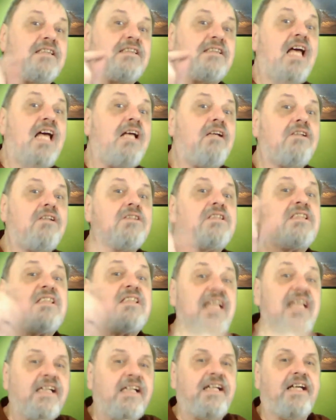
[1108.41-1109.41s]
that the cell's
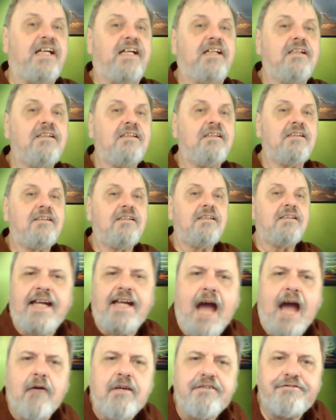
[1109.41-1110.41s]
yeah. thinking,
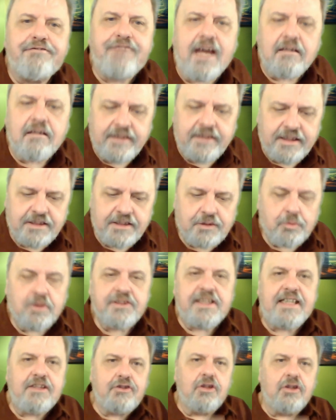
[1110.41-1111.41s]
and how he found this
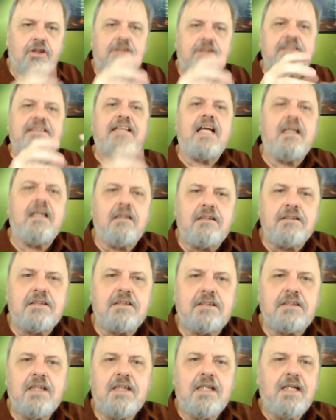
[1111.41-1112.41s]
was he took
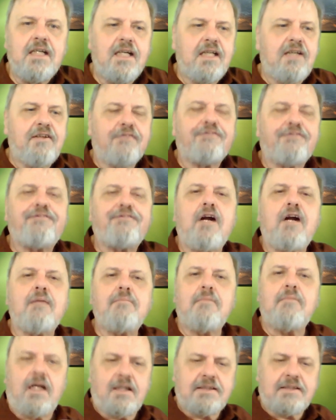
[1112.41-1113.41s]
cells
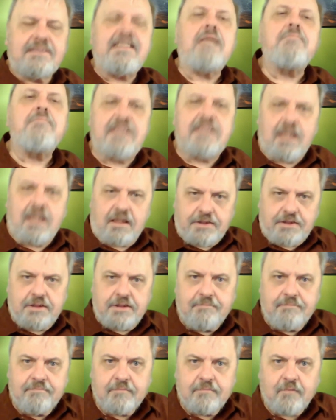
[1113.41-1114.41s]
from uh, stem
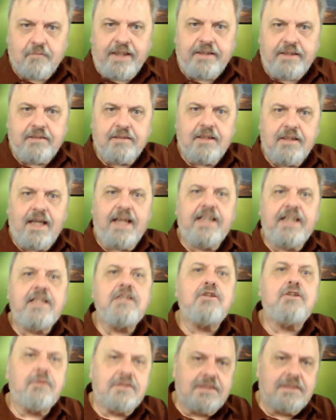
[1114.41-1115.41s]
cells, right? And
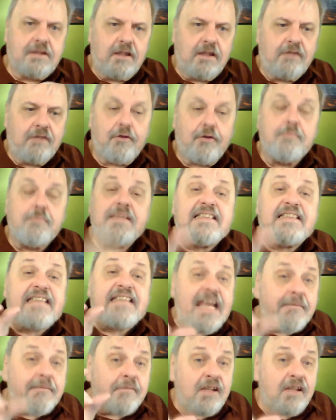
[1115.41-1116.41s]
he took from the
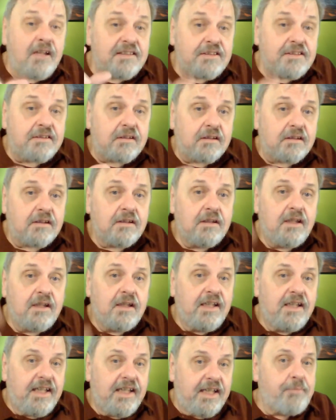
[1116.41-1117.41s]
same cluster
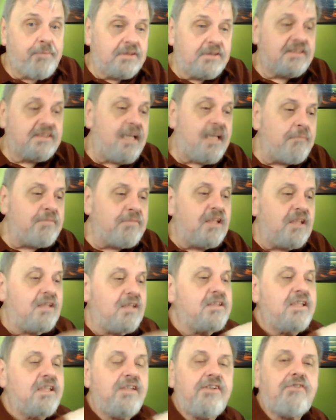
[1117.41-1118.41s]
he put stem
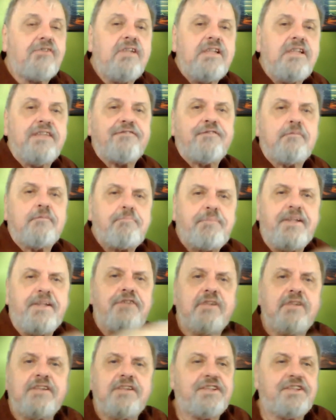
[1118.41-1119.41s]
cells in three different
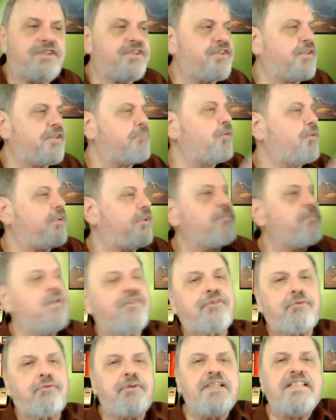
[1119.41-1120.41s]
petri dishes and put them
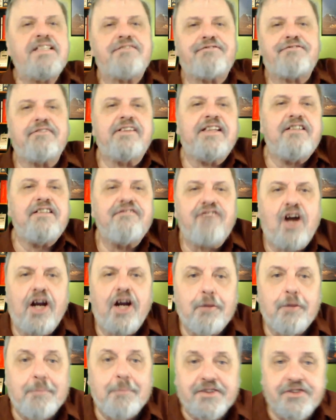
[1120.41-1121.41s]
in three different
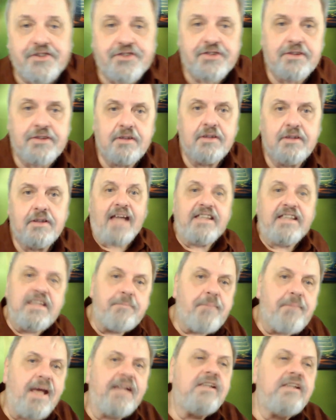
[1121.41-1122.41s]
environments. And
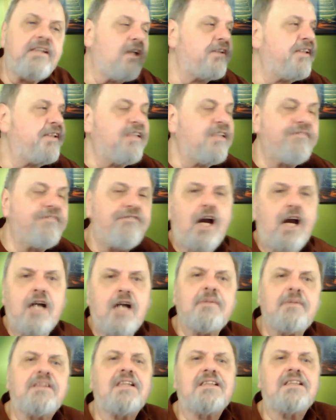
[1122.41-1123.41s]
depending on the
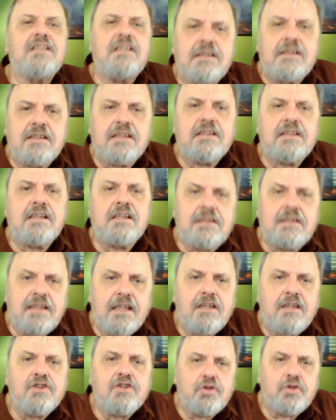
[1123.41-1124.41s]
environment that the
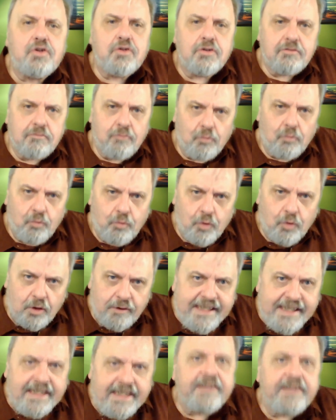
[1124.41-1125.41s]
cells
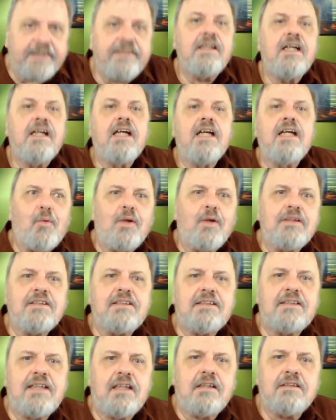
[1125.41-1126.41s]
were in,
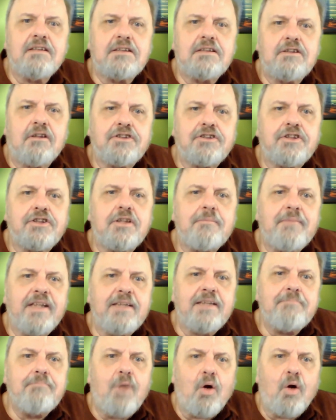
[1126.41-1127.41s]
one cell structure
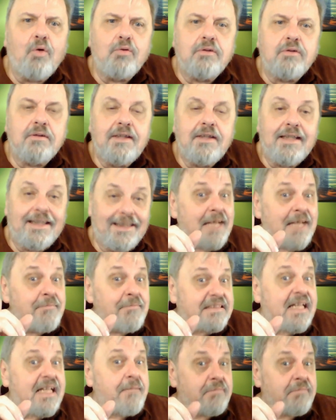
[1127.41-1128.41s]
made bone.
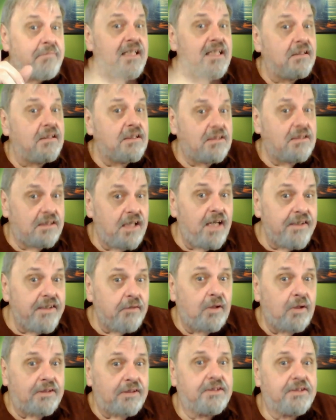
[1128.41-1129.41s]
Same stem cells as the
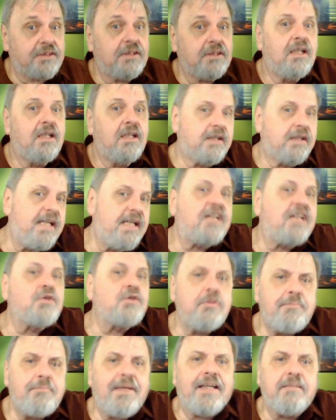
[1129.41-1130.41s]
other ones. The
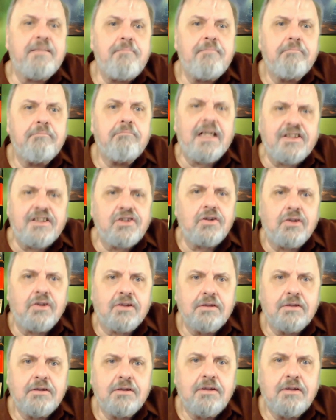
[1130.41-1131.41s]
next one made
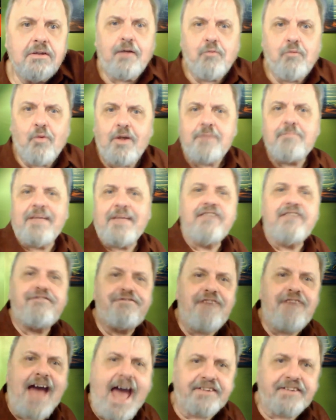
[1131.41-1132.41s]
muscle, and one
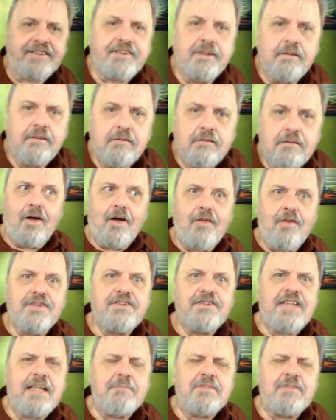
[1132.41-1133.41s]
made fat. All
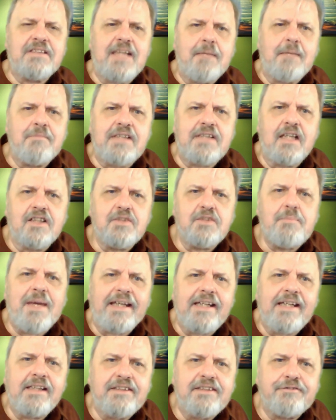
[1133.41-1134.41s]
the same stem cells
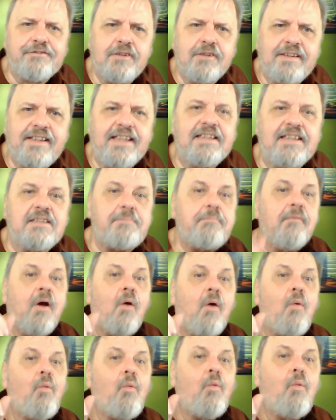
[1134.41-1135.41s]
making different things.
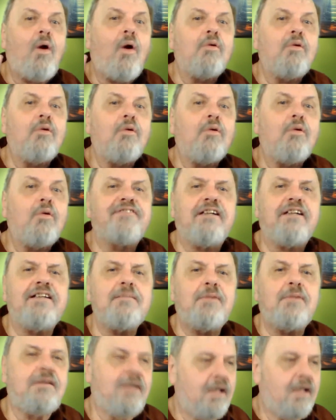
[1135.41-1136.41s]
What was the
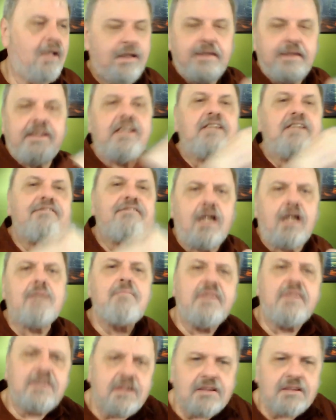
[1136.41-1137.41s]
variable? The
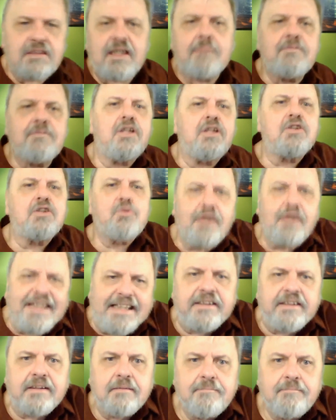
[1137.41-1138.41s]
environment the stem cells were
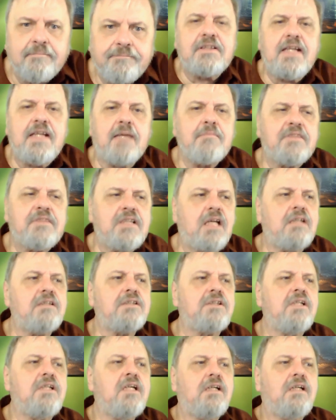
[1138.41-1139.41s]
in. Stem, stem
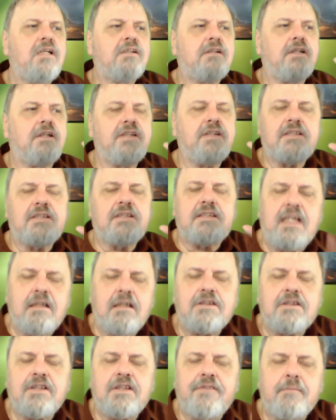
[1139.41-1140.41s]
cells, the, the
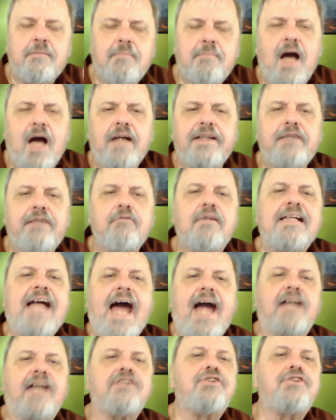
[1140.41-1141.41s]
cells of the body
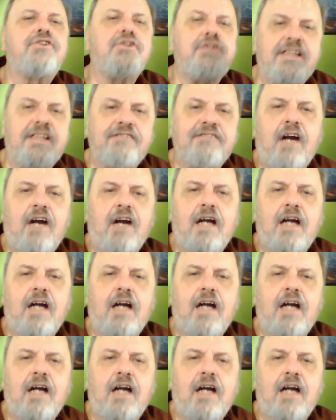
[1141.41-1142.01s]
react to the